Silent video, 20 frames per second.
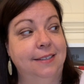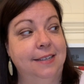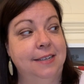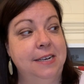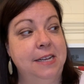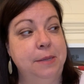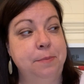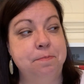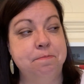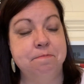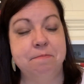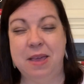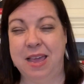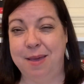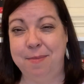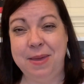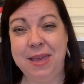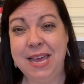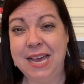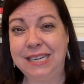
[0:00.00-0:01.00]
And
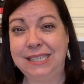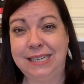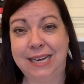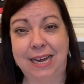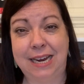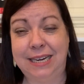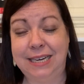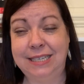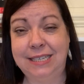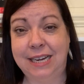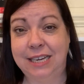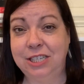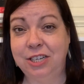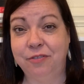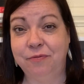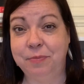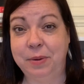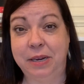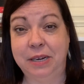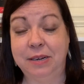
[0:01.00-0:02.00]
maybe a tiny touch
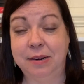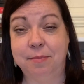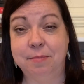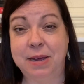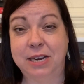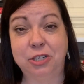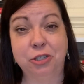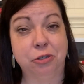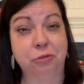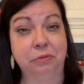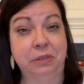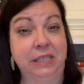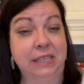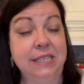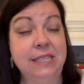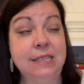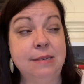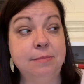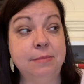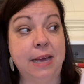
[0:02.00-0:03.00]
of magical
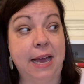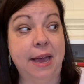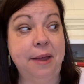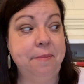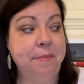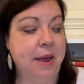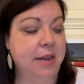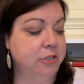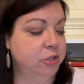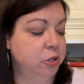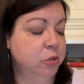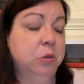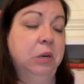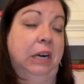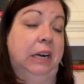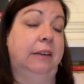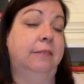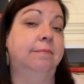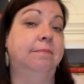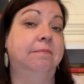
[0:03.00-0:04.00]
realism. I'm not
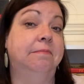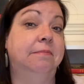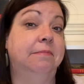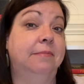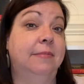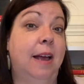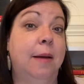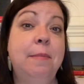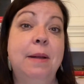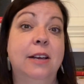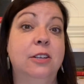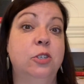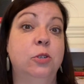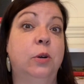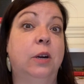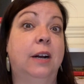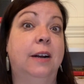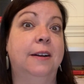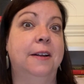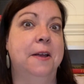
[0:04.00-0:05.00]
sure.
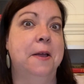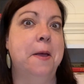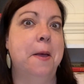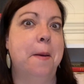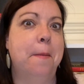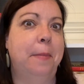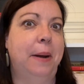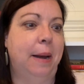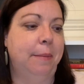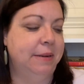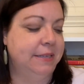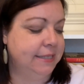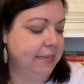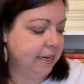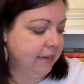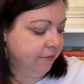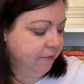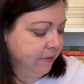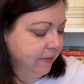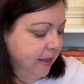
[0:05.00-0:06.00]
But I'm
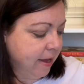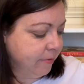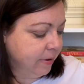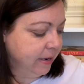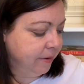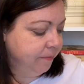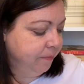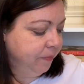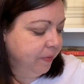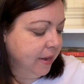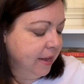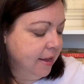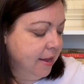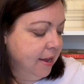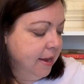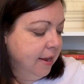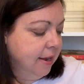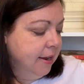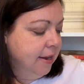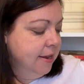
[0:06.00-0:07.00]
excited for that one.
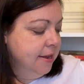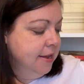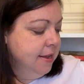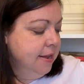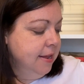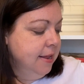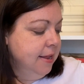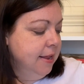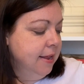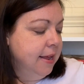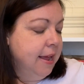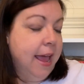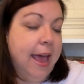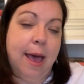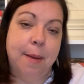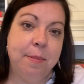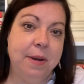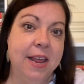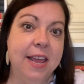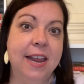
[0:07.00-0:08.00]

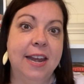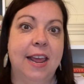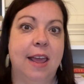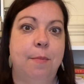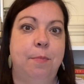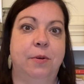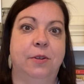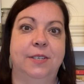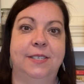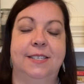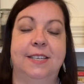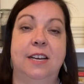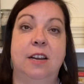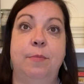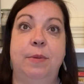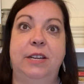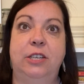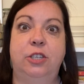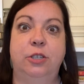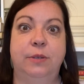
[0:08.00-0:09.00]
Happening in April is going
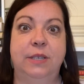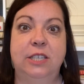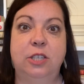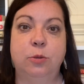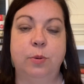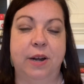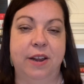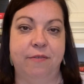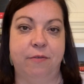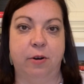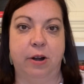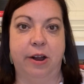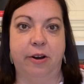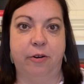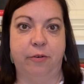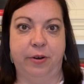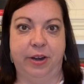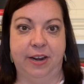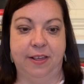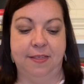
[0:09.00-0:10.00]
to be Dewey's
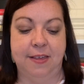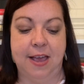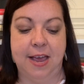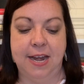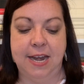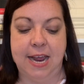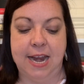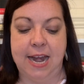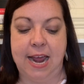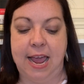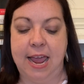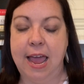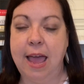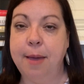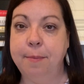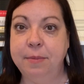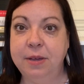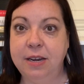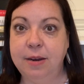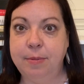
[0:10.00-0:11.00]
24-hour readathon. And I
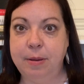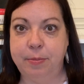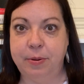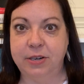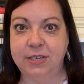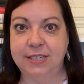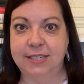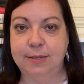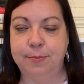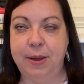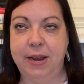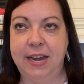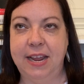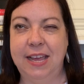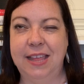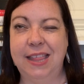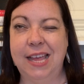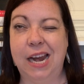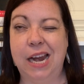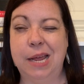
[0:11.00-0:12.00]
am going to be
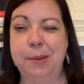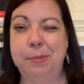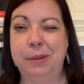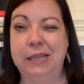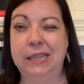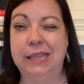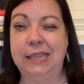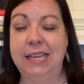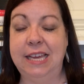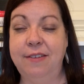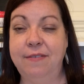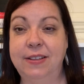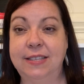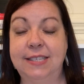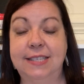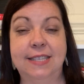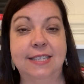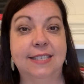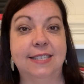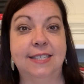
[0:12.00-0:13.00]
participating in that. I believe
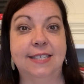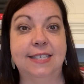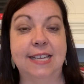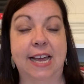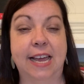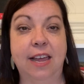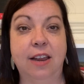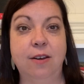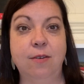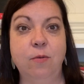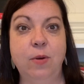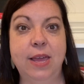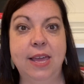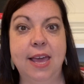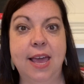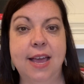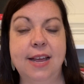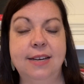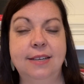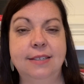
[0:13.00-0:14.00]
it's the second
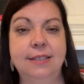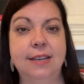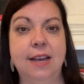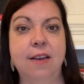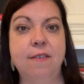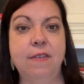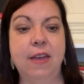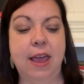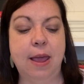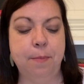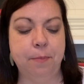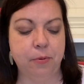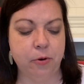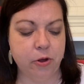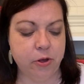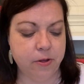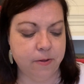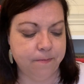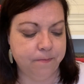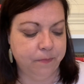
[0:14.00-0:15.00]
weekend of
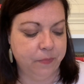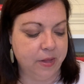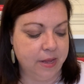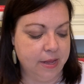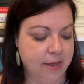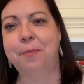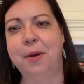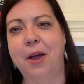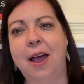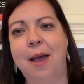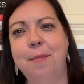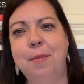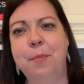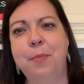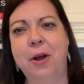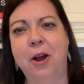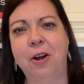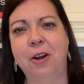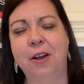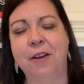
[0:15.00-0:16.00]
April. But I'm a
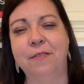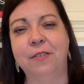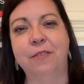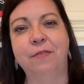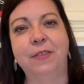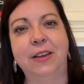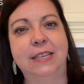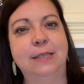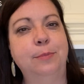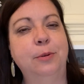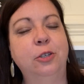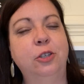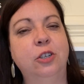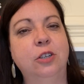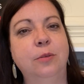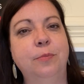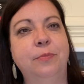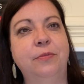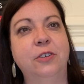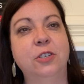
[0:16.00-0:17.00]
part of a Facebook
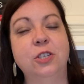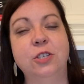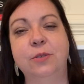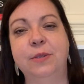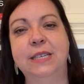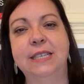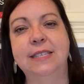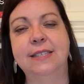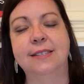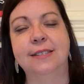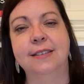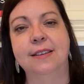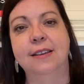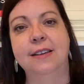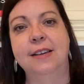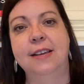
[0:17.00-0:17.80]
group for Dewey's.